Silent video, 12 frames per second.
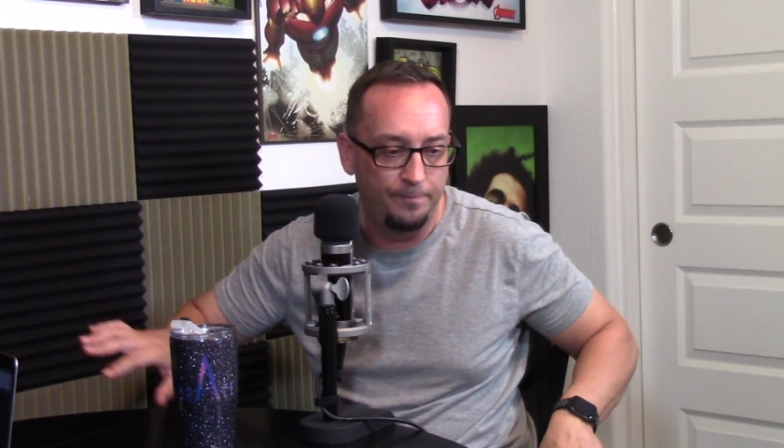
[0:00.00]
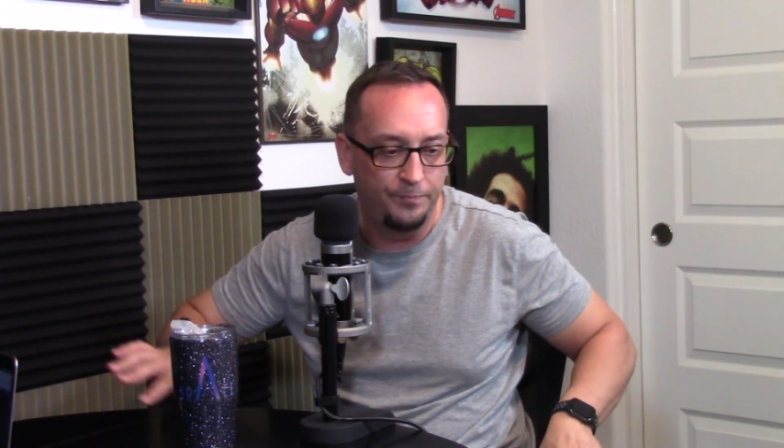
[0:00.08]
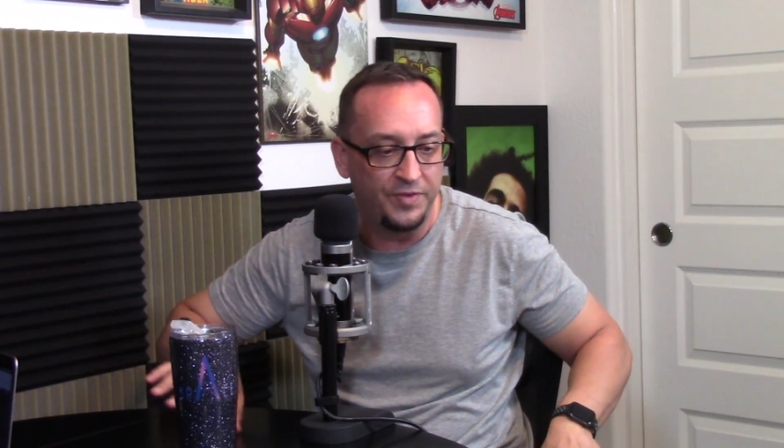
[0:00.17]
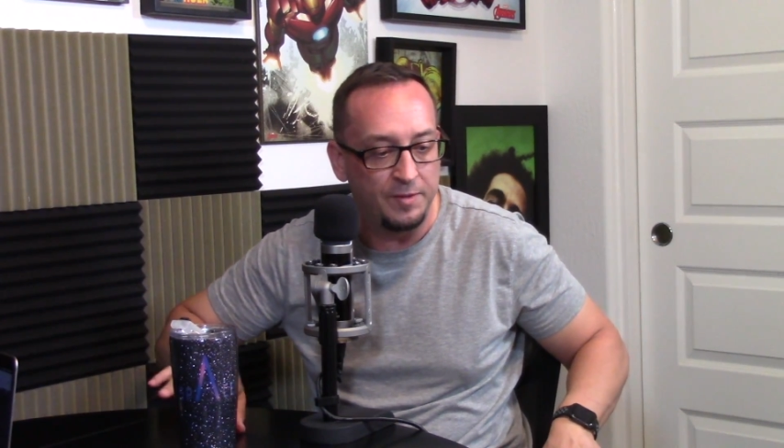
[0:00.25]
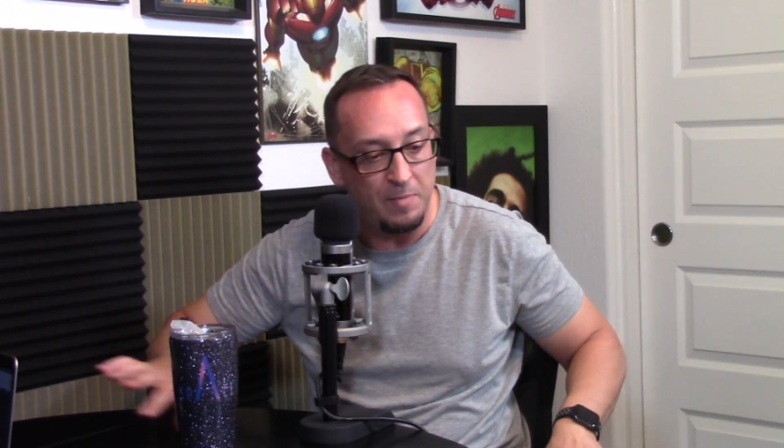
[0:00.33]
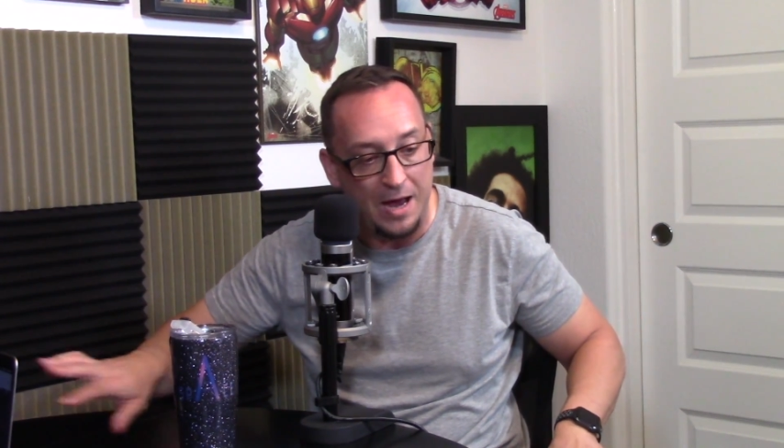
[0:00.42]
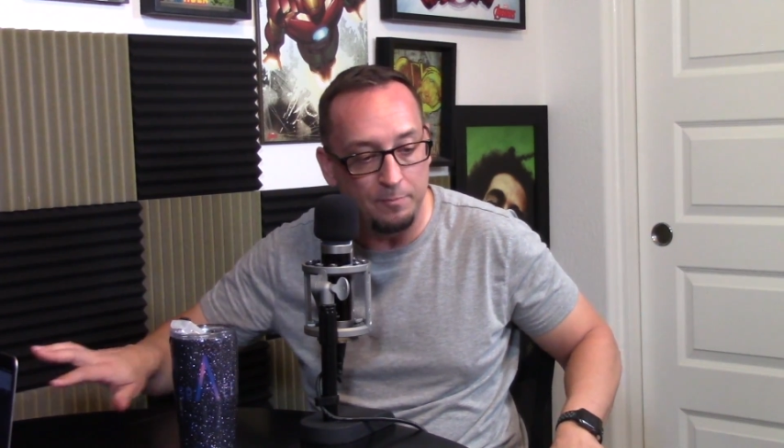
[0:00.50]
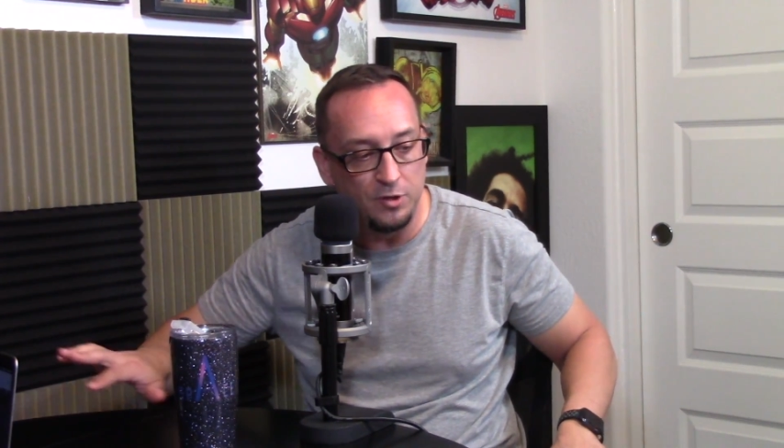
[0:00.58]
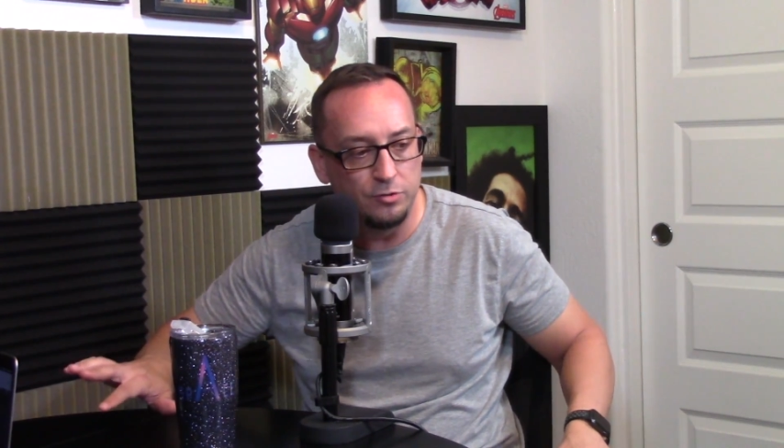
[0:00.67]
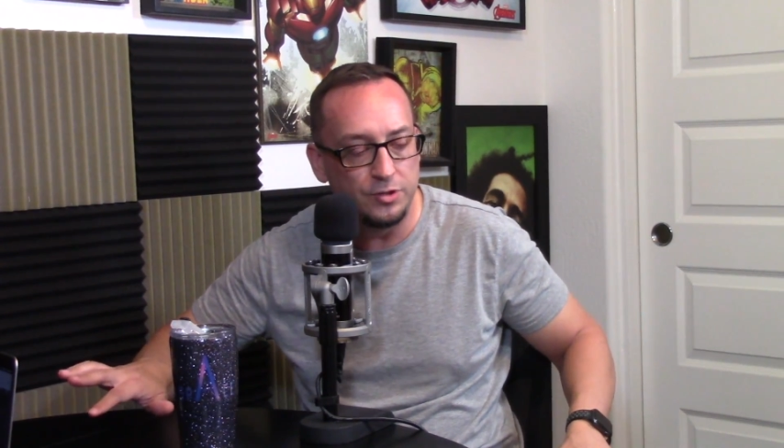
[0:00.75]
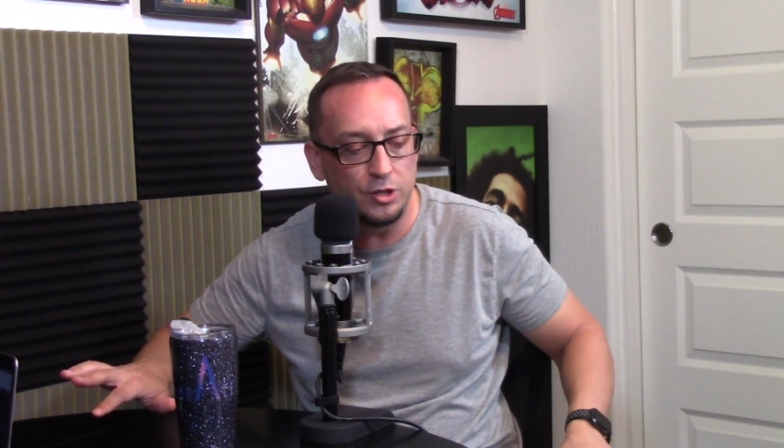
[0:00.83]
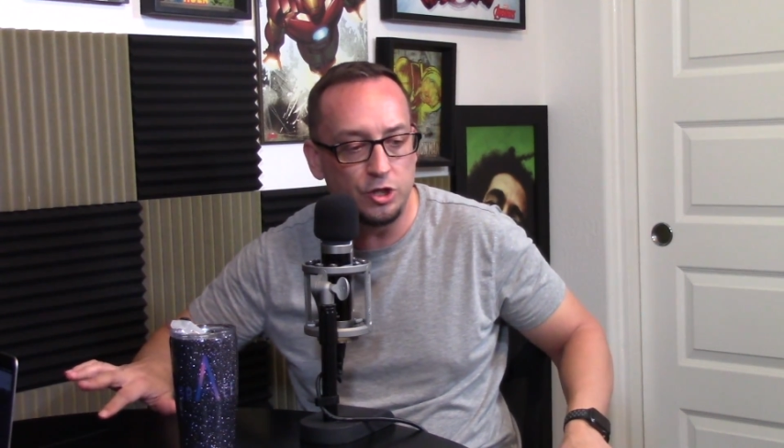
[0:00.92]
my
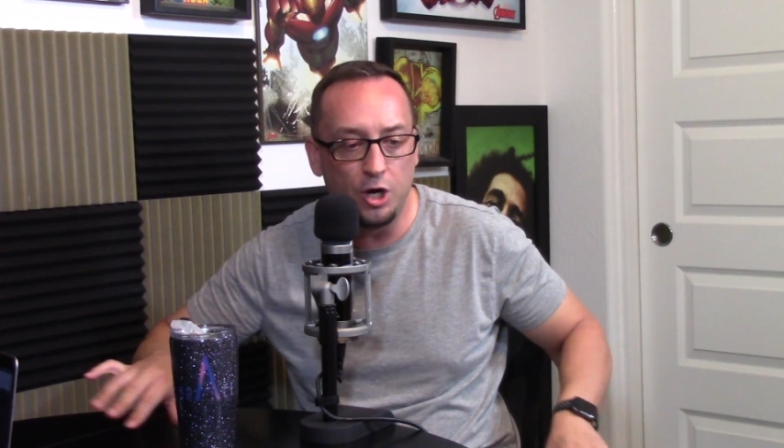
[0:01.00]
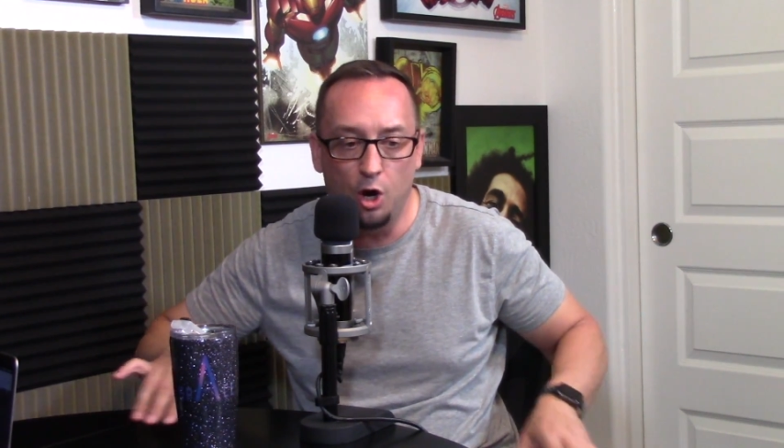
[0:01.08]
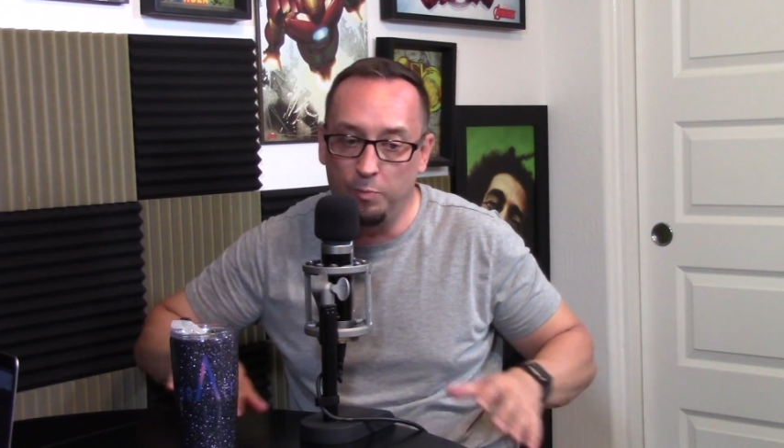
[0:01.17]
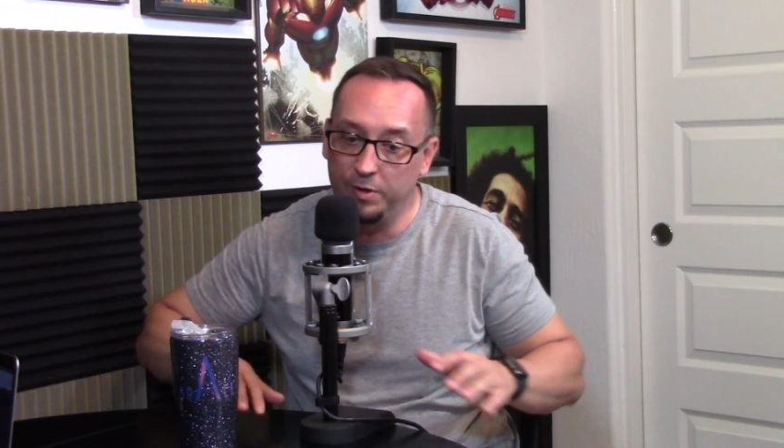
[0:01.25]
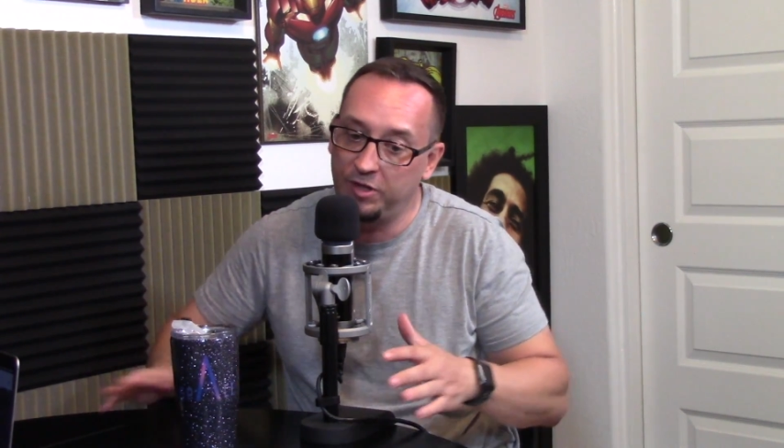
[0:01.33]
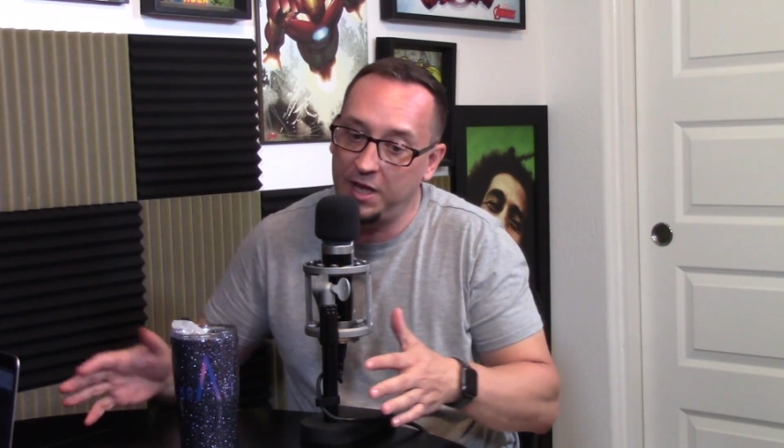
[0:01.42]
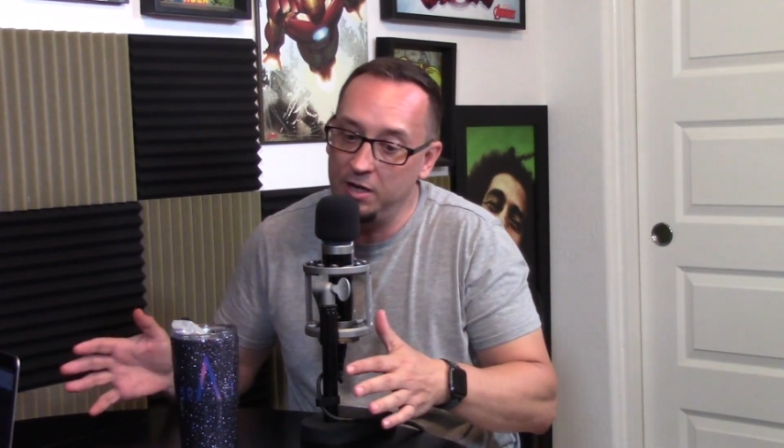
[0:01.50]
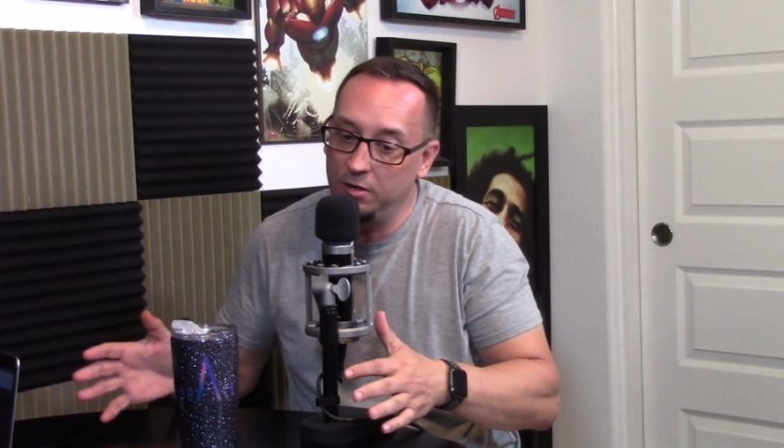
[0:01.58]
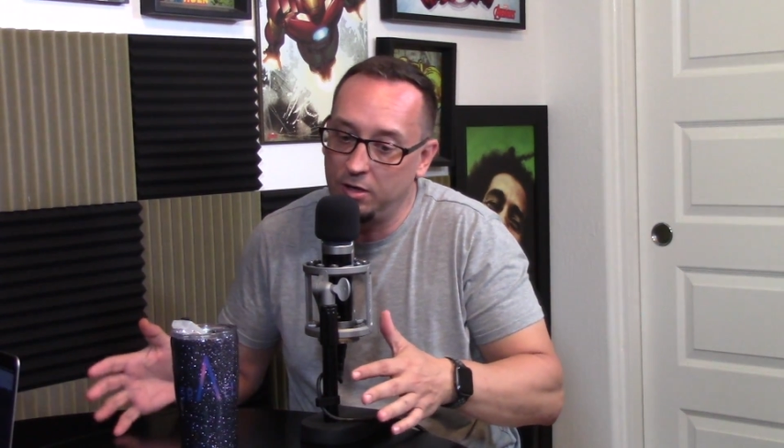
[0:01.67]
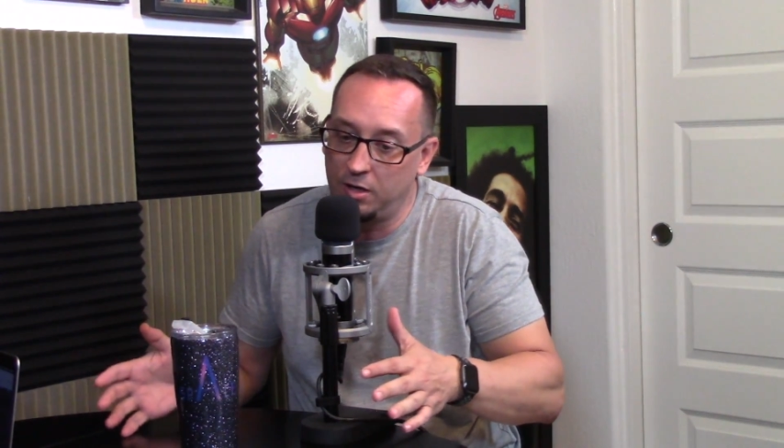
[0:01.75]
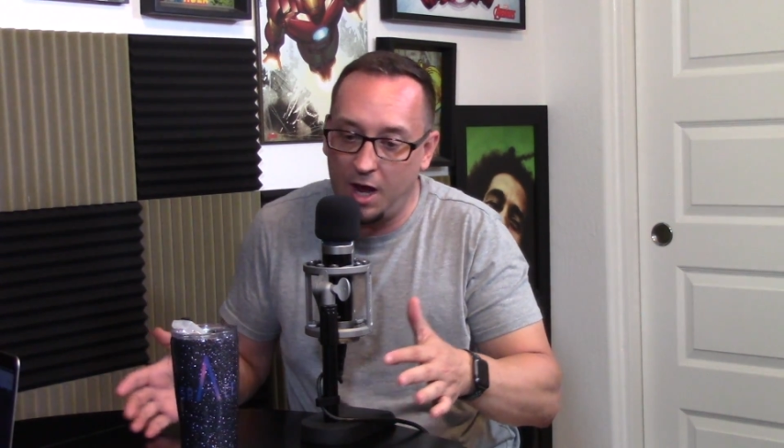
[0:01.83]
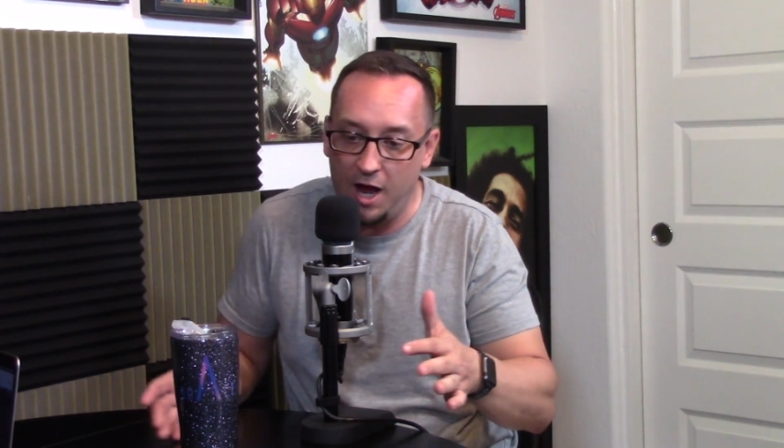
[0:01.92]
music show, but then
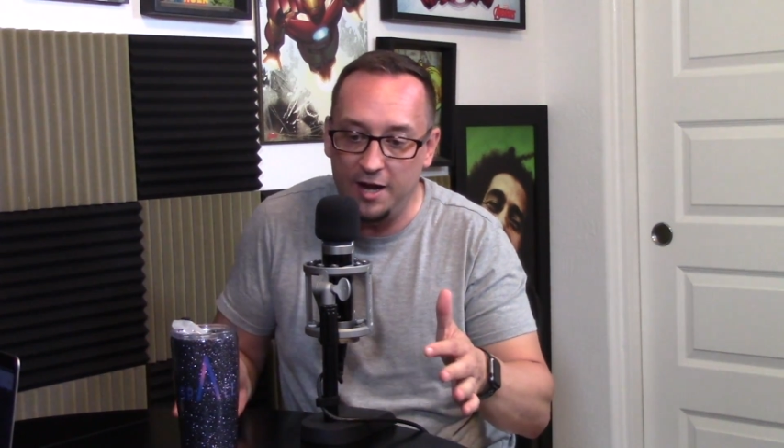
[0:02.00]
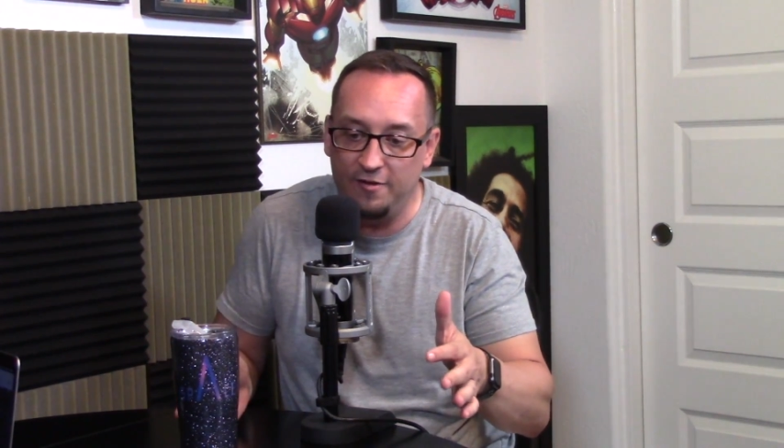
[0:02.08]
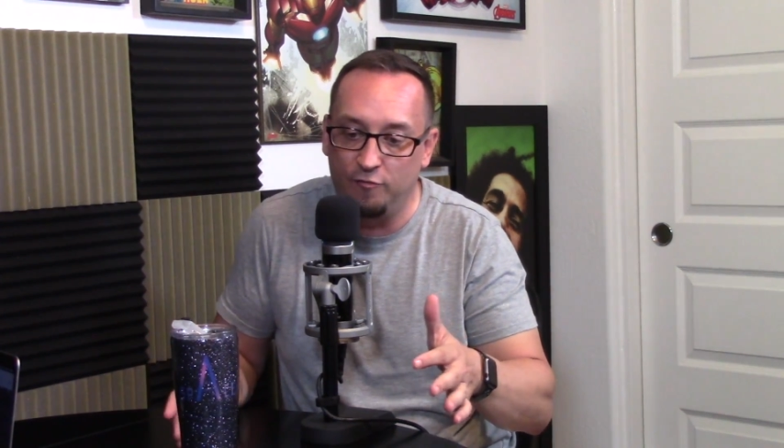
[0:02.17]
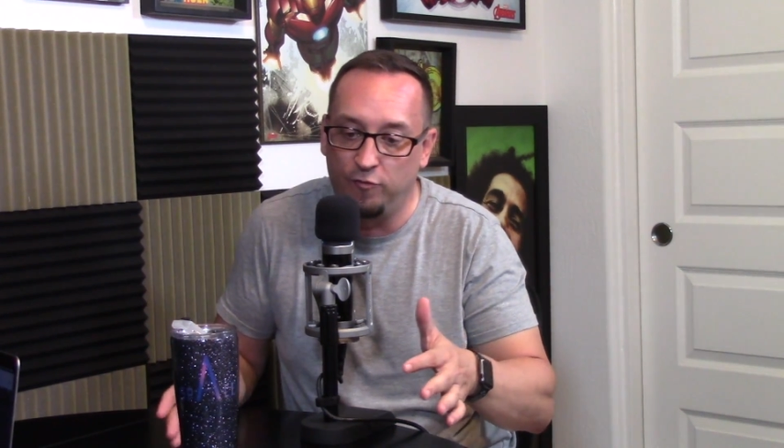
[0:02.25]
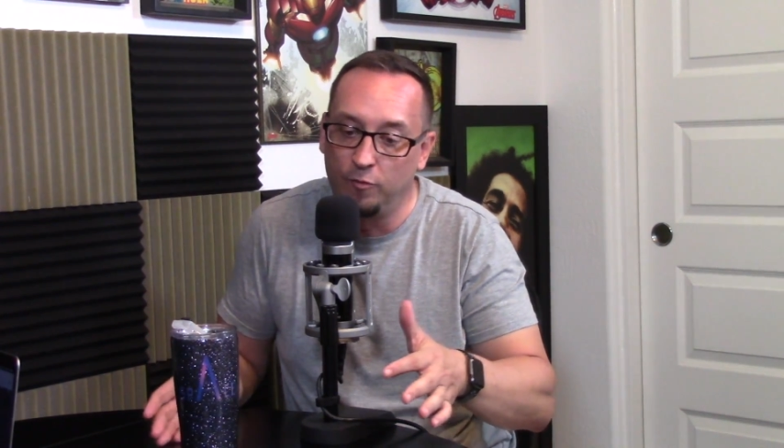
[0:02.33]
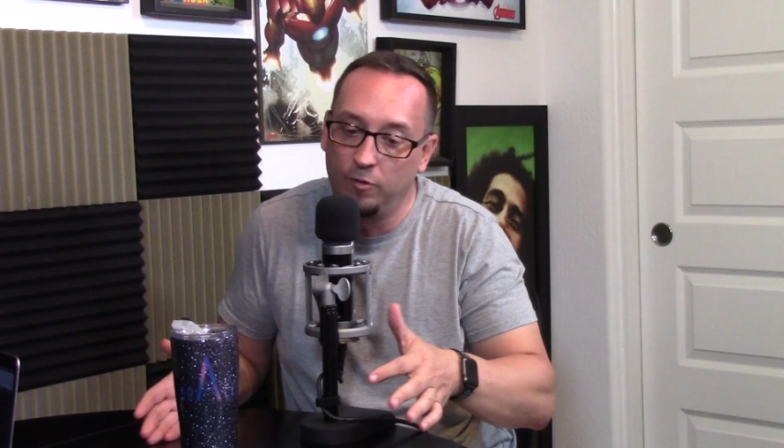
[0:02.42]
kind of